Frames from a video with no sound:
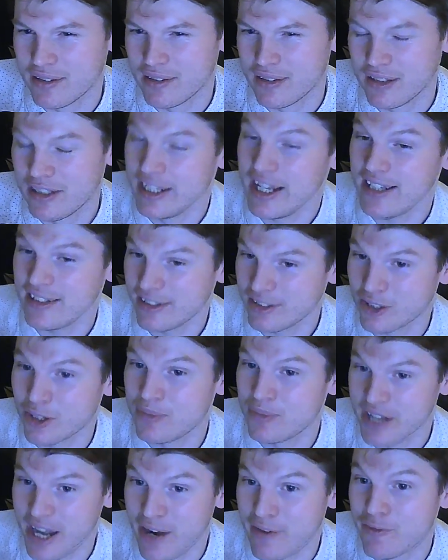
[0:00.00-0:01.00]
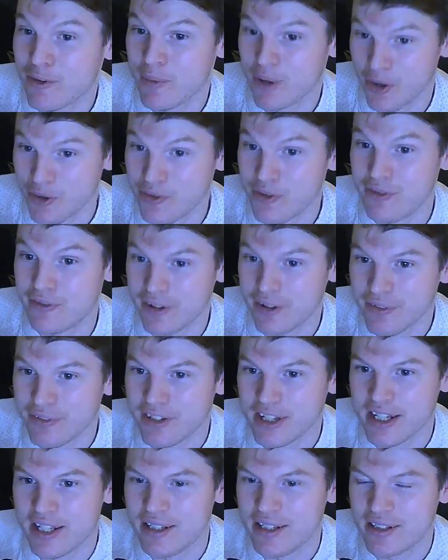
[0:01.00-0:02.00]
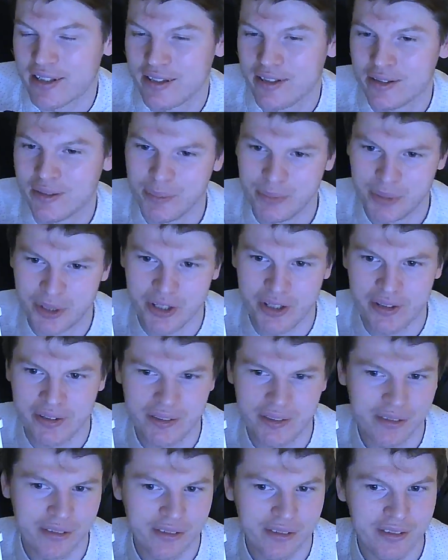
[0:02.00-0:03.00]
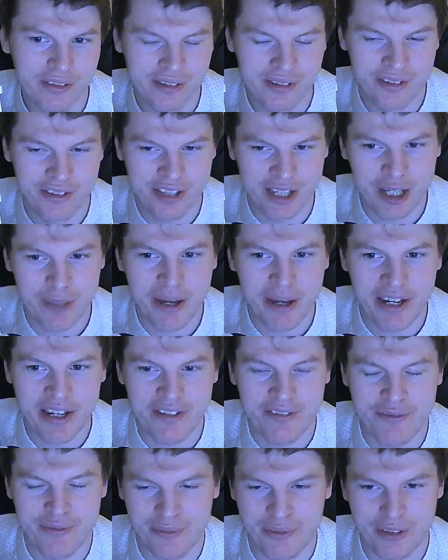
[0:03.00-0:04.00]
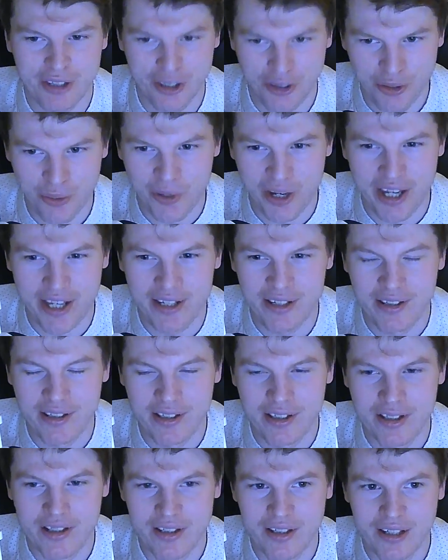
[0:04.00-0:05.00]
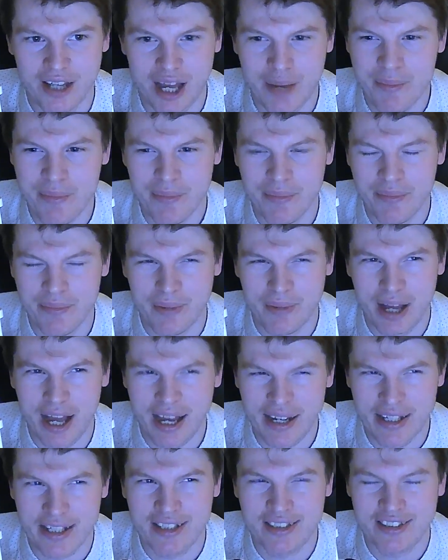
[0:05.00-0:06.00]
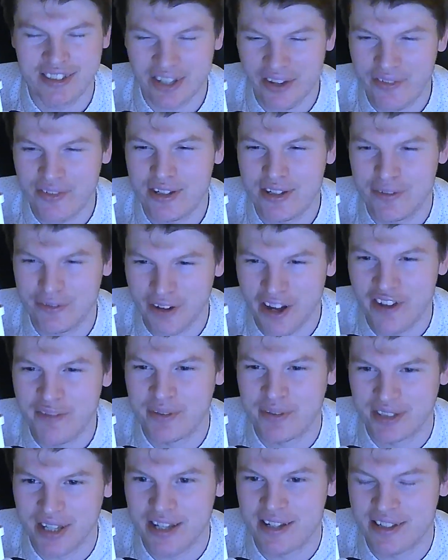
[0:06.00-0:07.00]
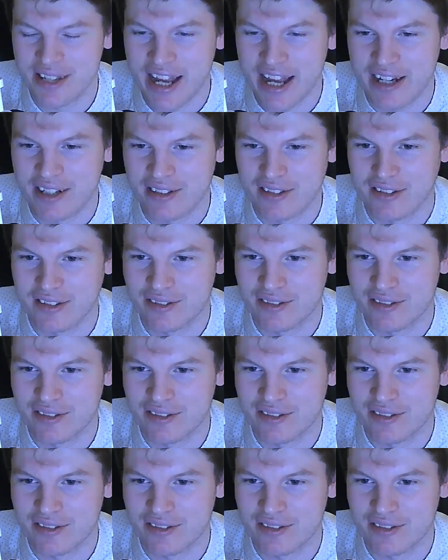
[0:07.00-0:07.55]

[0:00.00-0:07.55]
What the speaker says: Yes, it's come down from 150, but think about it the other way. I'm adding a 75% tax.